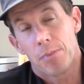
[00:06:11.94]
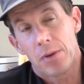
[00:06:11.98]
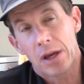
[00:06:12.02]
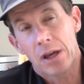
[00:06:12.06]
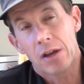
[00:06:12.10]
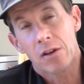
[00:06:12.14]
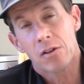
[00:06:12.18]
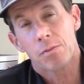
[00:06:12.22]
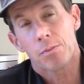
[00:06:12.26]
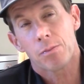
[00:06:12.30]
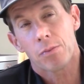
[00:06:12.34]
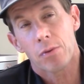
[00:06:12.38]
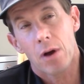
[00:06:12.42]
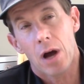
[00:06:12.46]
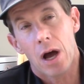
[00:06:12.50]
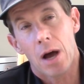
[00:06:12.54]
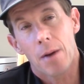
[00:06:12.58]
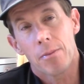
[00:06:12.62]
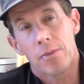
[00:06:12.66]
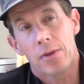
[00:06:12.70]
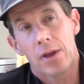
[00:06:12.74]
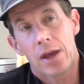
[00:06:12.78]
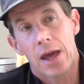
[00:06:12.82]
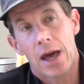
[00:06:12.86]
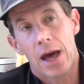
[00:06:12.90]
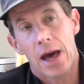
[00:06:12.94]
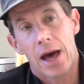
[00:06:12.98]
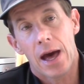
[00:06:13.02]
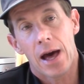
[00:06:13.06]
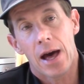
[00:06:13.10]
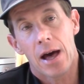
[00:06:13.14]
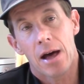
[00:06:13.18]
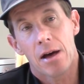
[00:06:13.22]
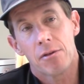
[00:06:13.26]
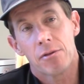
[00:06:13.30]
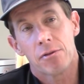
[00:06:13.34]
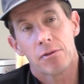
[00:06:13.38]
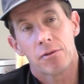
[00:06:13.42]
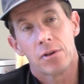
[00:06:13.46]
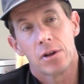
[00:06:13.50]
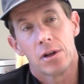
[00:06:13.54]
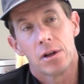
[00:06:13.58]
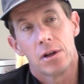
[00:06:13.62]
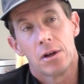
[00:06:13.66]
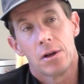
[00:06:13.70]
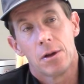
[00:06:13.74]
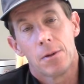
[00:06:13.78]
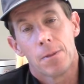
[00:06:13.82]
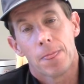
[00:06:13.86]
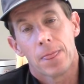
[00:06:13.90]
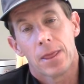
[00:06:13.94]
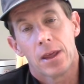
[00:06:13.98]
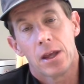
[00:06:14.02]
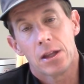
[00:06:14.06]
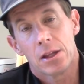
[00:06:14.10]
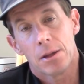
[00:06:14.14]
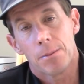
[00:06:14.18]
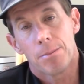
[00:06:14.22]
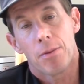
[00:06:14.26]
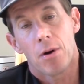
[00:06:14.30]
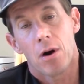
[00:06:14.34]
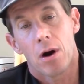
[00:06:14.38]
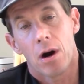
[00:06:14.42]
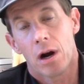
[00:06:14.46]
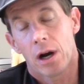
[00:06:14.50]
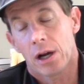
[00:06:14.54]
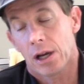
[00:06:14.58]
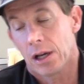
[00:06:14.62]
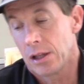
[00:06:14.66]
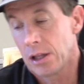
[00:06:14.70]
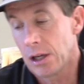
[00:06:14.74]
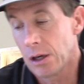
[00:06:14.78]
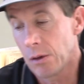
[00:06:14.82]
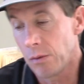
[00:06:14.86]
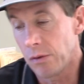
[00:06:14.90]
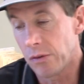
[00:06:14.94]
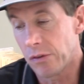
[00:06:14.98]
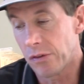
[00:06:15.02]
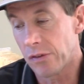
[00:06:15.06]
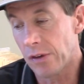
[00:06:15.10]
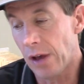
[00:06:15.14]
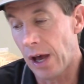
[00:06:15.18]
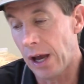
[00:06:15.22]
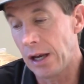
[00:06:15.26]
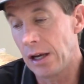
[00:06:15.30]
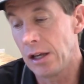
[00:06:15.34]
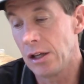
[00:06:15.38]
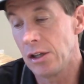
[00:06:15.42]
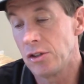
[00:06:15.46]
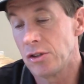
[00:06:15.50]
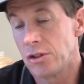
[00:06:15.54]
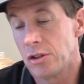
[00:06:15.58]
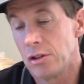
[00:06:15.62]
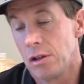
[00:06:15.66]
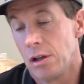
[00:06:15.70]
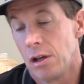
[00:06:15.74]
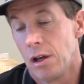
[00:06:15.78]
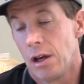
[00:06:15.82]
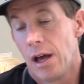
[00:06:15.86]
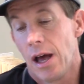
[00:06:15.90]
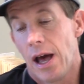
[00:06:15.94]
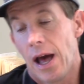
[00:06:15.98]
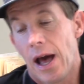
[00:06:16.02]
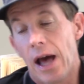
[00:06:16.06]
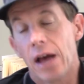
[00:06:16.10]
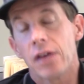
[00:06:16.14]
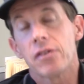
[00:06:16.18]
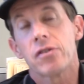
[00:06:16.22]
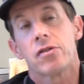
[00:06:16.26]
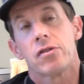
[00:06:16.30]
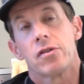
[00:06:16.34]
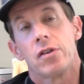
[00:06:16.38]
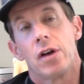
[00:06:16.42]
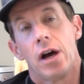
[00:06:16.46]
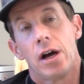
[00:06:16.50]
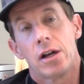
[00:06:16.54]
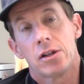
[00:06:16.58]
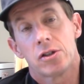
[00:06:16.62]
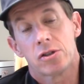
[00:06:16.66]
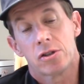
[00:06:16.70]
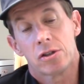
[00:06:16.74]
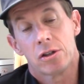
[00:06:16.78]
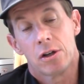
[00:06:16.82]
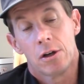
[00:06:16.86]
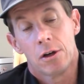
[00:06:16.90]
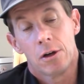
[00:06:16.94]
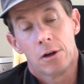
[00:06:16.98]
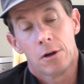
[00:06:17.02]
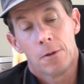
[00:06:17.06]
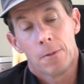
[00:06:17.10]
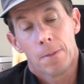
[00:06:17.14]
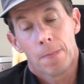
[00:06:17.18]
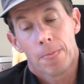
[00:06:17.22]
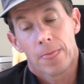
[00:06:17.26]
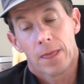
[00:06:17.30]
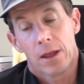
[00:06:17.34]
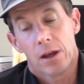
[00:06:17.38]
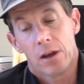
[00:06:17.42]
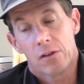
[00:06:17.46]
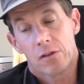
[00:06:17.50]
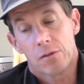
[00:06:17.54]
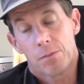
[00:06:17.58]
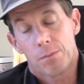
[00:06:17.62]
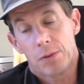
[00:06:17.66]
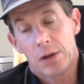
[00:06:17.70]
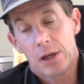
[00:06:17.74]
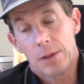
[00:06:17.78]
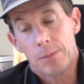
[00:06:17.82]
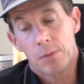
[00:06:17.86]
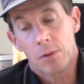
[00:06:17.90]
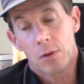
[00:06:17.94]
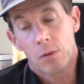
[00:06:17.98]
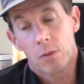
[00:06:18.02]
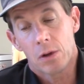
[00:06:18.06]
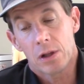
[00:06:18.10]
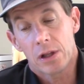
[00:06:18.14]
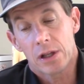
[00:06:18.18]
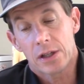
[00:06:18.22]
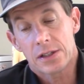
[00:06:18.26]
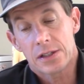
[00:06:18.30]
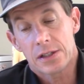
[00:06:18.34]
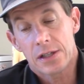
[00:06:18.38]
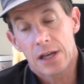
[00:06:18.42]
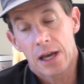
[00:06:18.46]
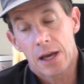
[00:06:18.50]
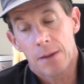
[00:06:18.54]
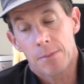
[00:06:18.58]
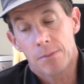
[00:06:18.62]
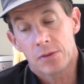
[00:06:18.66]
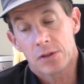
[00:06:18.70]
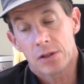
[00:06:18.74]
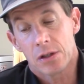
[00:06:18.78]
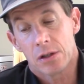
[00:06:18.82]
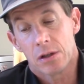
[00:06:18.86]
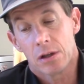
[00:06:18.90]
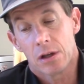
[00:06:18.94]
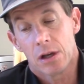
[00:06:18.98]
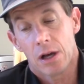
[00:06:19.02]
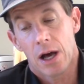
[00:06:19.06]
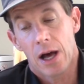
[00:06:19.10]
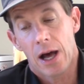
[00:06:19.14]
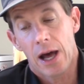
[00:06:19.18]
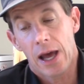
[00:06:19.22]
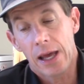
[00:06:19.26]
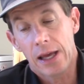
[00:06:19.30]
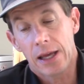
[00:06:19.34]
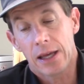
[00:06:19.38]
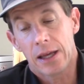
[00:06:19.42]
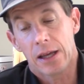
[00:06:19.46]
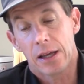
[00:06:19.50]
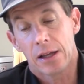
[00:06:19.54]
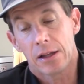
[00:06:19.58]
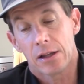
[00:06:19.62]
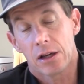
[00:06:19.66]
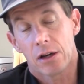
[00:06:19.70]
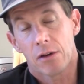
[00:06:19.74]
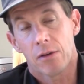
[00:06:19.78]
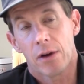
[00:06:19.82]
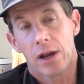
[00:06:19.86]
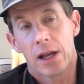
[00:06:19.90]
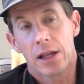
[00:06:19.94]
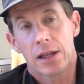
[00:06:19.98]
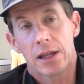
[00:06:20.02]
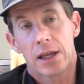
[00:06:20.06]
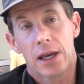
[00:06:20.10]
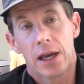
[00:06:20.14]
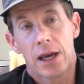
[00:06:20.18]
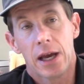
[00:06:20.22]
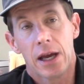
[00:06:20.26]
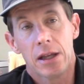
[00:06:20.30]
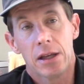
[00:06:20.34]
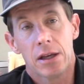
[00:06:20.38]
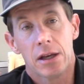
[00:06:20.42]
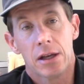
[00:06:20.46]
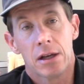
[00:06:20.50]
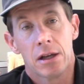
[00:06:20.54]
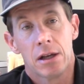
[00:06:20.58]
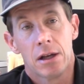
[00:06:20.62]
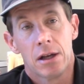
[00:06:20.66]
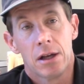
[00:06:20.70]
biggest problem they have in the park, and there was signage as such, is people will attempt hiking in the Grand Canyon,